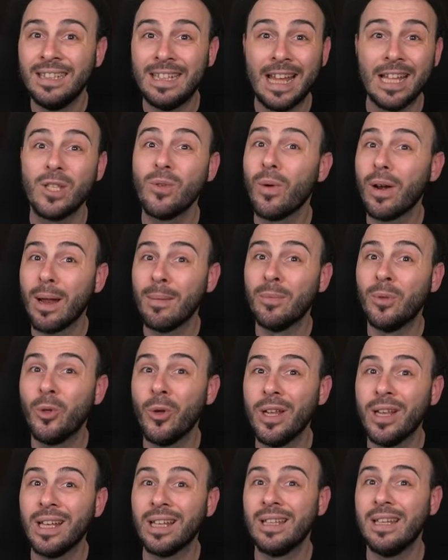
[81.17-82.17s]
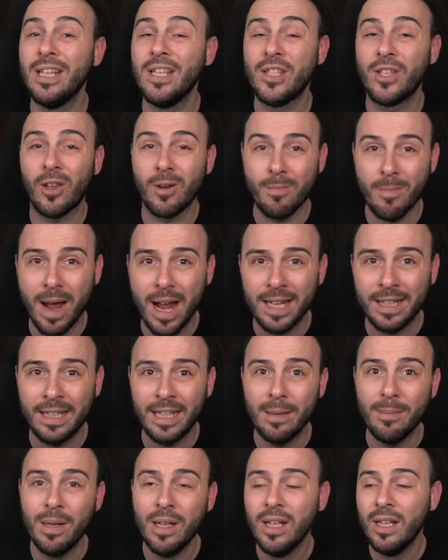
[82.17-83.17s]
That's what I'm doing at least on my
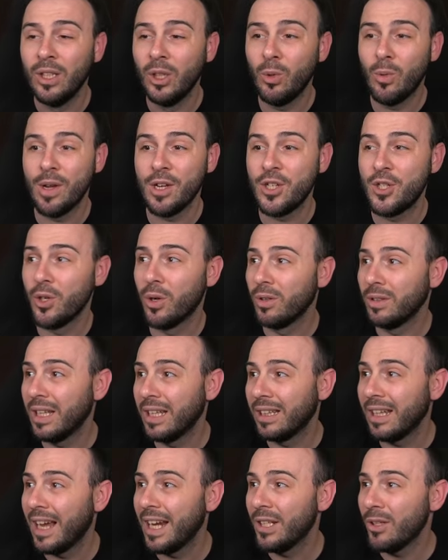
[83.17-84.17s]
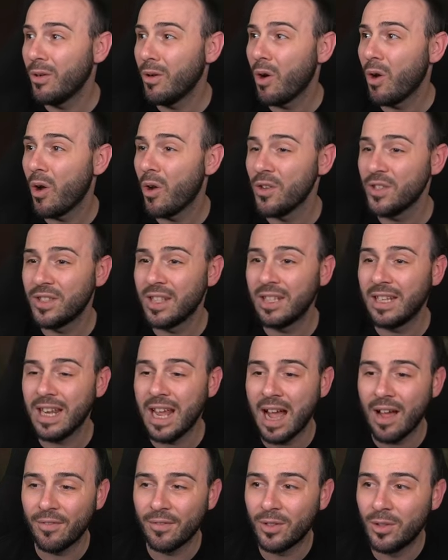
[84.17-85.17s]
team to ensure that I don't constantly
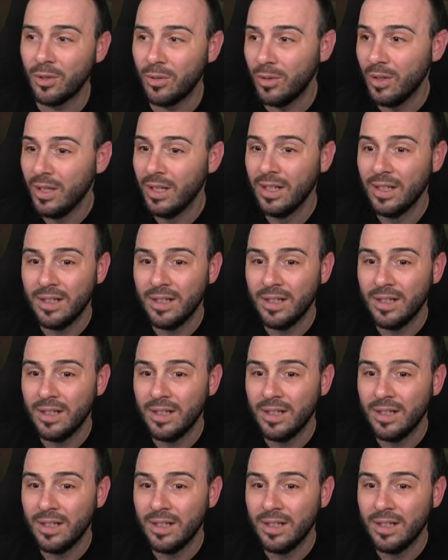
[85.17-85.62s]
have to